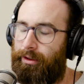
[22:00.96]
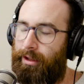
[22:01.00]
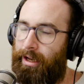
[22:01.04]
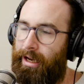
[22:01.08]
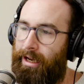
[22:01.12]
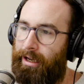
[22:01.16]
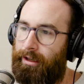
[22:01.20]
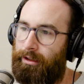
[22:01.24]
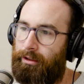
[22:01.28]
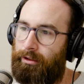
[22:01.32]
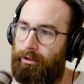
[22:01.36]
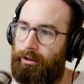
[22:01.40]

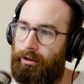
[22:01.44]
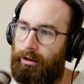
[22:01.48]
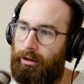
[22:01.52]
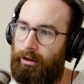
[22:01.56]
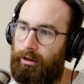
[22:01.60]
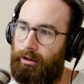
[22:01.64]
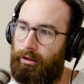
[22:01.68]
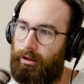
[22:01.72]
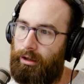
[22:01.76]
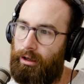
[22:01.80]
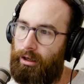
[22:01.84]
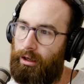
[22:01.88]
that, you
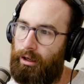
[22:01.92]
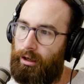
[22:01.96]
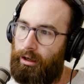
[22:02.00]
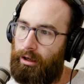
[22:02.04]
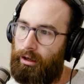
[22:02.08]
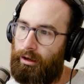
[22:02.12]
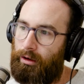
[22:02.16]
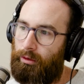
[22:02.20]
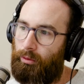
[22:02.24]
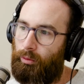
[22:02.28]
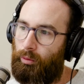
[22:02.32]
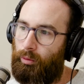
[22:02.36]
know,
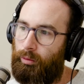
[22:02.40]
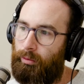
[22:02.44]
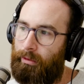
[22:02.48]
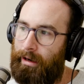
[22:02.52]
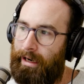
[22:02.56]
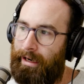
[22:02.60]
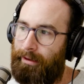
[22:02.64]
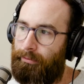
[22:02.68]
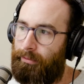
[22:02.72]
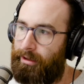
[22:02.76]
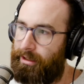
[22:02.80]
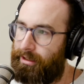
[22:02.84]

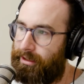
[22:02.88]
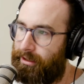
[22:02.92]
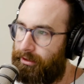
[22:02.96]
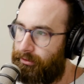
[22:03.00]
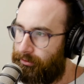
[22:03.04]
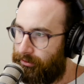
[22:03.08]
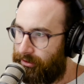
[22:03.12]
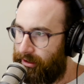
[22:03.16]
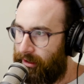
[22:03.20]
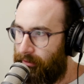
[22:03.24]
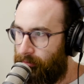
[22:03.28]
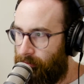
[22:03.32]
where my
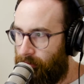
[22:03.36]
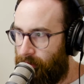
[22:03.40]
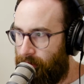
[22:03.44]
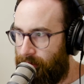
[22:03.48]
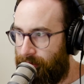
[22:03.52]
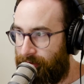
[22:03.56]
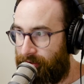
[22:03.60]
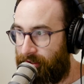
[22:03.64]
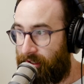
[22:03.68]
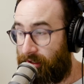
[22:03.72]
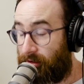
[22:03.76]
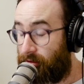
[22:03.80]
skill set
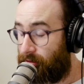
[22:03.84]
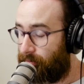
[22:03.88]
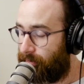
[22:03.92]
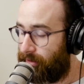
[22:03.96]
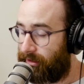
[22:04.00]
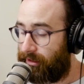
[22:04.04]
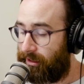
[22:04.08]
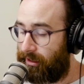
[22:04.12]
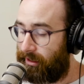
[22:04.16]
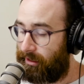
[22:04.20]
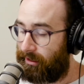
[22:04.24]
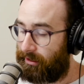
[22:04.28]
was, that got me
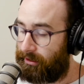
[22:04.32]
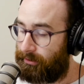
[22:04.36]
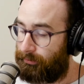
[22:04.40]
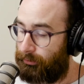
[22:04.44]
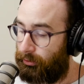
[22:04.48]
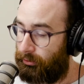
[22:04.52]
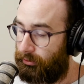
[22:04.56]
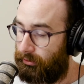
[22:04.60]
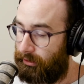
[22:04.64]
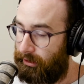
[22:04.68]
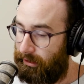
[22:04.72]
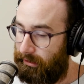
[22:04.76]
to X
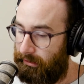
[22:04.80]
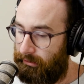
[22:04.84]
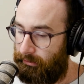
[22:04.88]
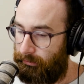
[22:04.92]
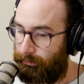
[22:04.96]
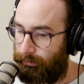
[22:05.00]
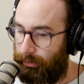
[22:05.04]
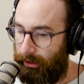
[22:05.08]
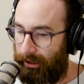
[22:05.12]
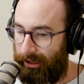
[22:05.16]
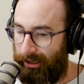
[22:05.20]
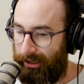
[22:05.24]
point,
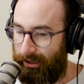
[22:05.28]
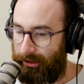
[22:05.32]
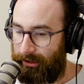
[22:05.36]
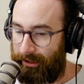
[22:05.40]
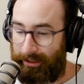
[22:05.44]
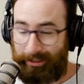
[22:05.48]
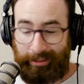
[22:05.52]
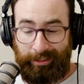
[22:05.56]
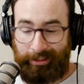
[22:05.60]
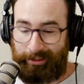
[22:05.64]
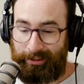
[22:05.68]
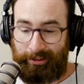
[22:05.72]
but
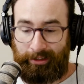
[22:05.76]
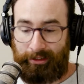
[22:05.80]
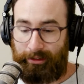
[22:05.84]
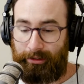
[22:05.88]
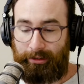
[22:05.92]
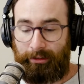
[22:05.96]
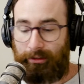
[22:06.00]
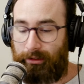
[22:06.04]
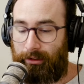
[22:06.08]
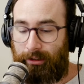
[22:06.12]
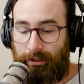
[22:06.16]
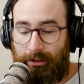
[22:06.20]

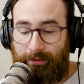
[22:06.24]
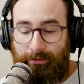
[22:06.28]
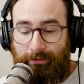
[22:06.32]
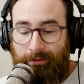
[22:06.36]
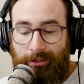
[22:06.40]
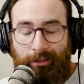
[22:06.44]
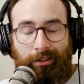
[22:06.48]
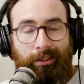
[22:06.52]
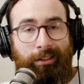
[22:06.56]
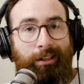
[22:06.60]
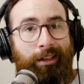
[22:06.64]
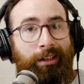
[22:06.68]
that doesn't
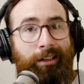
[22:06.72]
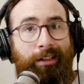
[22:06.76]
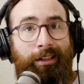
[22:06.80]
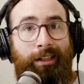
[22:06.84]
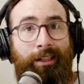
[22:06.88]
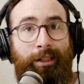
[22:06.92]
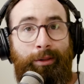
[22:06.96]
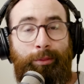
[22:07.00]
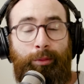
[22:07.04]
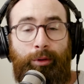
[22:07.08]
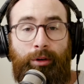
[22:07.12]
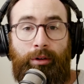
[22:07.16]
fucking cut it
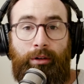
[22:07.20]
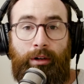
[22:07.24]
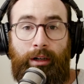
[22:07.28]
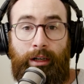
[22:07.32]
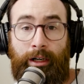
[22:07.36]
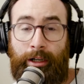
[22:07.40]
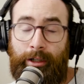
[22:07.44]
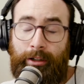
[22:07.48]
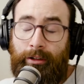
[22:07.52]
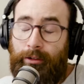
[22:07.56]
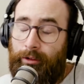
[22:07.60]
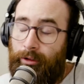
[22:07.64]
anymore. And
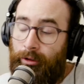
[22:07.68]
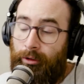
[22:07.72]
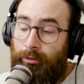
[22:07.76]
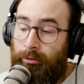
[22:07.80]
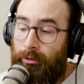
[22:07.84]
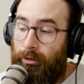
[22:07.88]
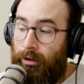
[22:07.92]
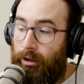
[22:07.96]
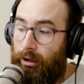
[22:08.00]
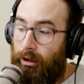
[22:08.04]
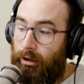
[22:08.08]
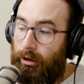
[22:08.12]
I
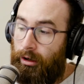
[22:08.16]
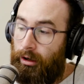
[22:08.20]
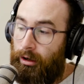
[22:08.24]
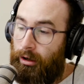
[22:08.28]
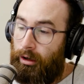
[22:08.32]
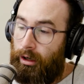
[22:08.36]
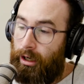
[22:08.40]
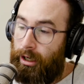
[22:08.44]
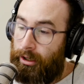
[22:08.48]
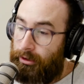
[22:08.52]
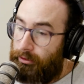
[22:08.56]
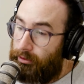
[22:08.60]

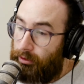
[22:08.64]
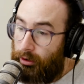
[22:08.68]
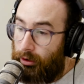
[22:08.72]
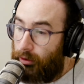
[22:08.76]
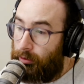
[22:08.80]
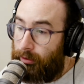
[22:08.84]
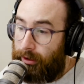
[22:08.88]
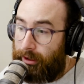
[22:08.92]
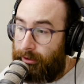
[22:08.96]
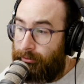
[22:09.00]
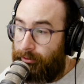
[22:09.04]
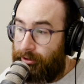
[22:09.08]
don't
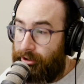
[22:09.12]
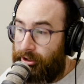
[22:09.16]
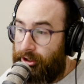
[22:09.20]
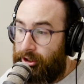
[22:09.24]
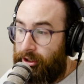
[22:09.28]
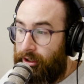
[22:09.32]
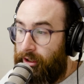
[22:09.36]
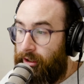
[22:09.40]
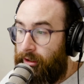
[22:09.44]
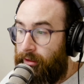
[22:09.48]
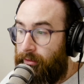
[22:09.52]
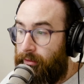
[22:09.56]
owe anyone
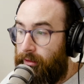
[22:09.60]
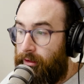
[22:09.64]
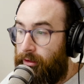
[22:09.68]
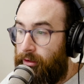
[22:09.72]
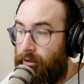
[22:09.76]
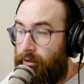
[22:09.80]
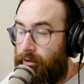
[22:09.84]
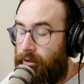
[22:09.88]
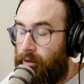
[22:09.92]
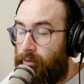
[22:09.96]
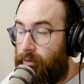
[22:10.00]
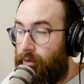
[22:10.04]
shit,
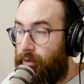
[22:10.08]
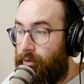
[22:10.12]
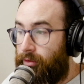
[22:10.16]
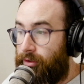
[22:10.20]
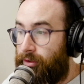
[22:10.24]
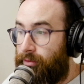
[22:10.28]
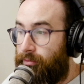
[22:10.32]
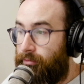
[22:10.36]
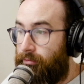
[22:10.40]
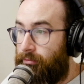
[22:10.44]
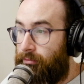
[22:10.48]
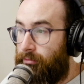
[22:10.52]
and no one
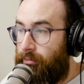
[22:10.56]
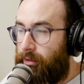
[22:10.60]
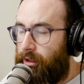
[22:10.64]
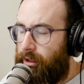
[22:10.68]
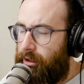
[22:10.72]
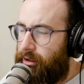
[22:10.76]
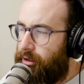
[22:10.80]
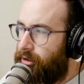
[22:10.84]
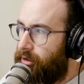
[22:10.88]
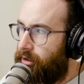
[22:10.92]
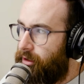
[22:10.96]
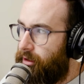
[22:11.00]
owes
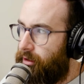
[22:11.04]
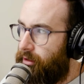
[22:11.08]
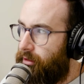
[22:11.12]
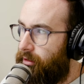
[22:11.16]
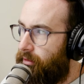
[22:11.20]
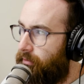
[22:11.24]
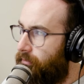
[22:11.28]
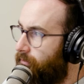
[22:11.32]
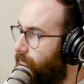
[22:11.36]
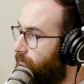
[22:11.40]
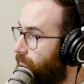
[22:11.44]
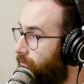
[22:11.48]
me shit.
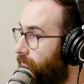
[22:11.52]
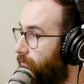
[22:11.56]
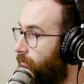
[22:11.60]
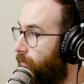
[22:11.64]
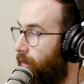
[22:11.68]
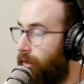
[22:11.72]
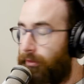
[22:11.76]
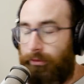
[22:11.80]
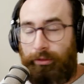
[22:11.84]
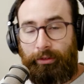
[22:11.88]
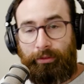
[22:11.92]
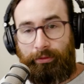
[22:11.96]

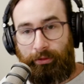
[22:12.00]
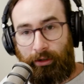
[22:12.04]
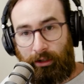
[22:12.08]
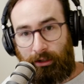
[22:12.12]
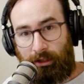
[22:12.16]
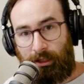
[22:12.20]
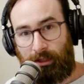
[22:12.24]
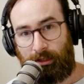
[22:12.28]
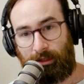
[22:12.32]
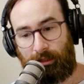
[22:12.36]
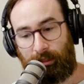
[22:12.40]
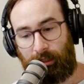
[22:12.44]
Whatever the fuck
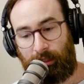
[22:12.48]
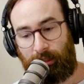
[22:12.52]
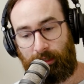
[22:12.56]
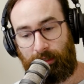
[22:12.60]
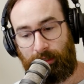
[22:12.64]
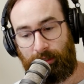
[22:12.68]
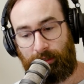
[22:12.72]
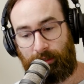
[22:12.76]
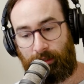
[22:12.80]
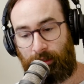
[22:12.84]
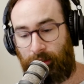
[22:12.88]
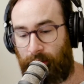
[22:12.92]
that saying
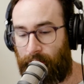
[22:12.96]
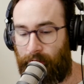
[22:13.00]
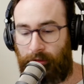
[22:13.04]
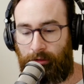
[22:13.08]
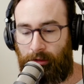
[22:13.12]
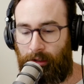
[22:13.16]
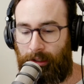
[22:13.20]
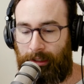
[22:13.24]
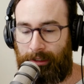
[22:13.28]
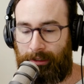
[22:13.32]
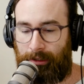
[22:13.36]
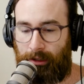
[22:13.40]
is, you know,
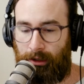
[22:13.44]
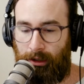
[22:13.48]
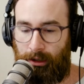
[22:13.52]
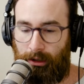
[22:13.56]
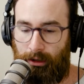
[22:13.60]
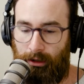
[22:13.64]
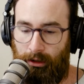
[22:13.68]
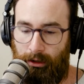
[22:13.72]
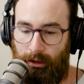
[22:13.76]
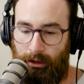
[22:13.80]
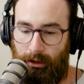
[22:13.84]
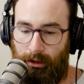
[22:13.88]
like,
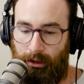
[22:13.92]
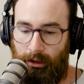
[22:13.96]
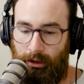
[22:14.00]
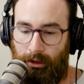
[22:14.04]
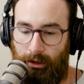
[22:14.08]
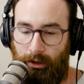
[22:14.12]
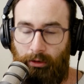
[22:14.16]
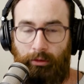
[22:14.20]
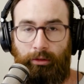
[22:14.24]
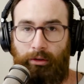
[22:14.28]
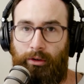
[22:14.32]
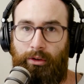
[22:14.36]

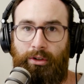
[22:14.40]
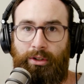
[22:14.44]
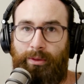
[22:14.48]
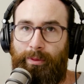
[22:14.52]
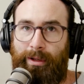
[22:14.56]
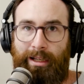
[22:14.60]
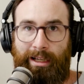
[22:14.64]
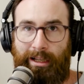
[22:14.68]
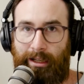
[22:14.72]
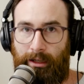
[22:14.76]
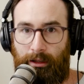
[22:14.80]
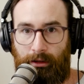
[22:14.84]
no one owes
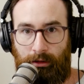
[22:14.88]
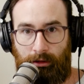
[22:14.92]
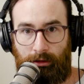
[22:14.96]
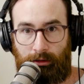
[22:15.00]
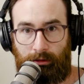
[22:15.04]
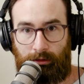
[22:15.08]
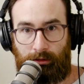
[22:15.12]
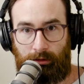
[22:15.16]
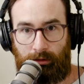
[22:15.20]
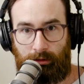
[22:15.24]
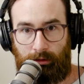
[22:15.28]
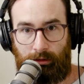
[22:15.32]
me
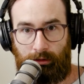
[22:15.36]
anything.